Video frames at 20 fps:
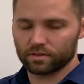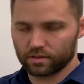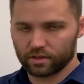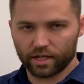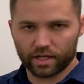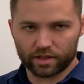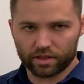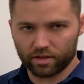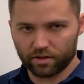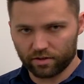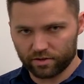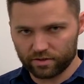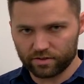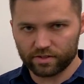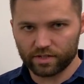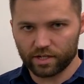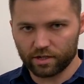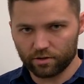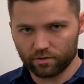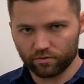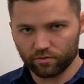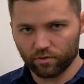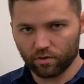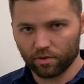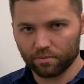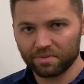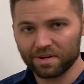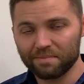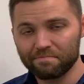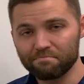like they're in standard
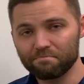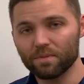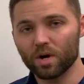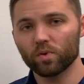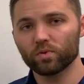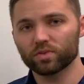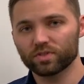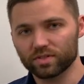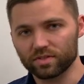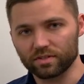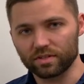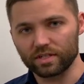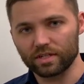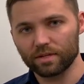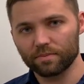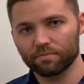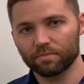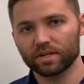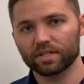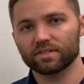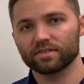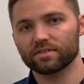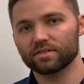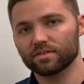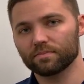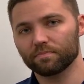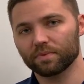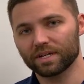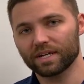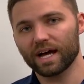form, mostly,
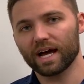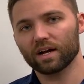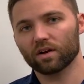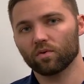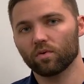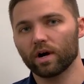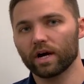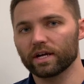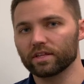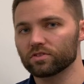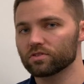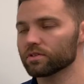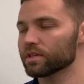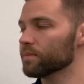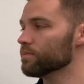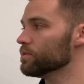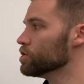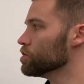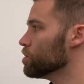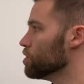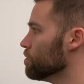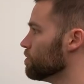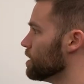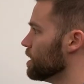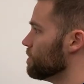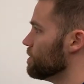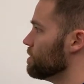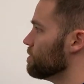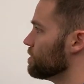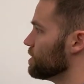but not quite. So let me show you what
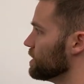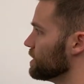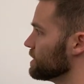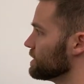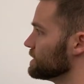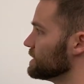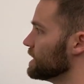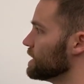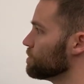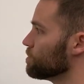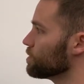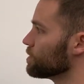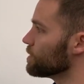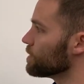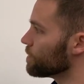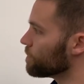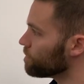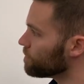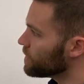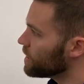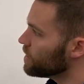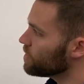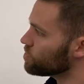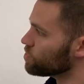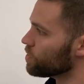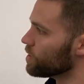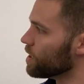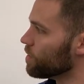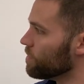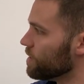I mean with an example here.
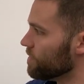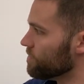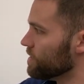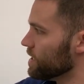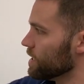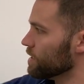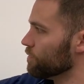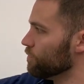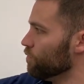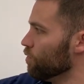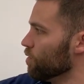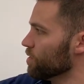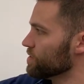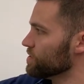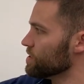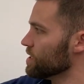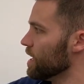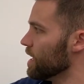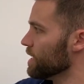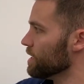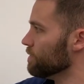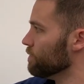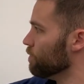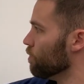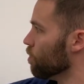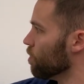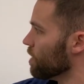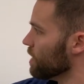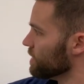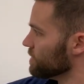So here we have -4 sine
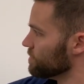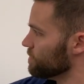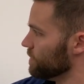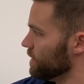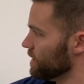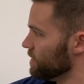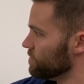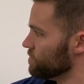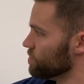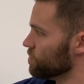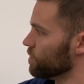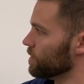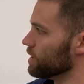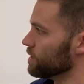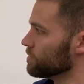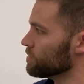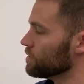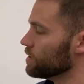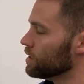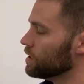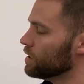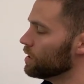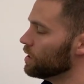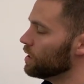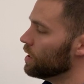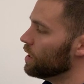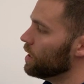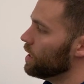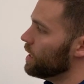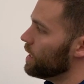4x minus 12,
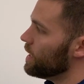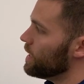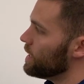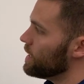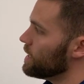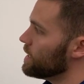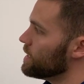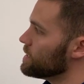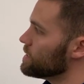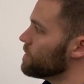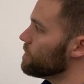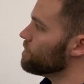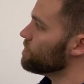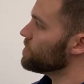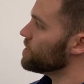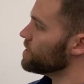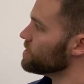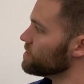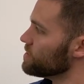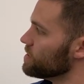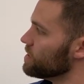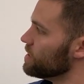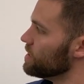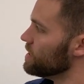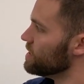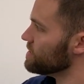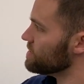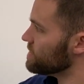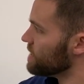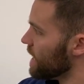and this
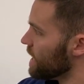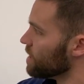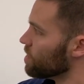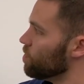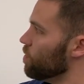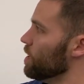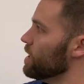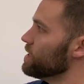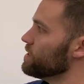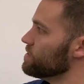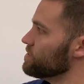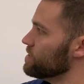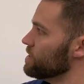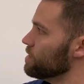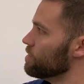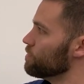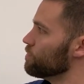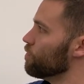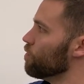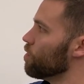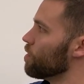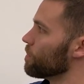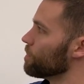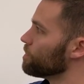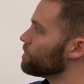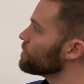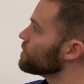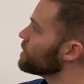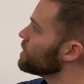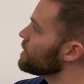is not quite in standard
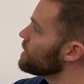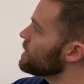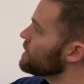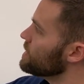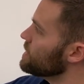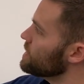form. It